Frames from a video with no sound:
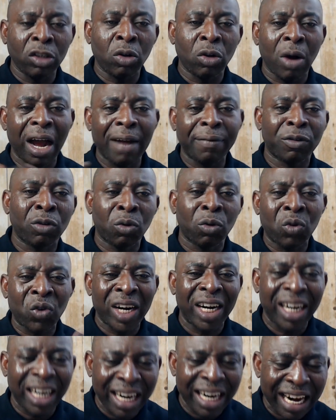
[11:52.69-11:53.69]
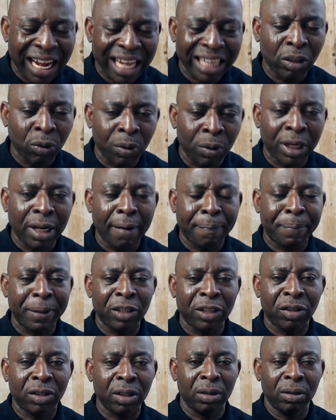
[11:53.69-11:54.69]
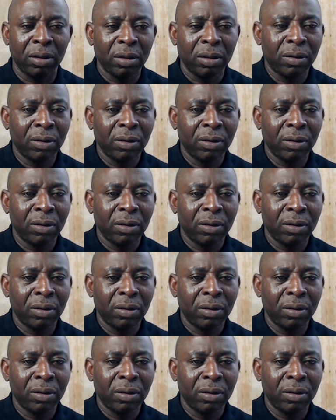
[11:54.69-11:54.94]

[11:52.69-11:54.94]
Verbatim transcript: you have to relate with that person.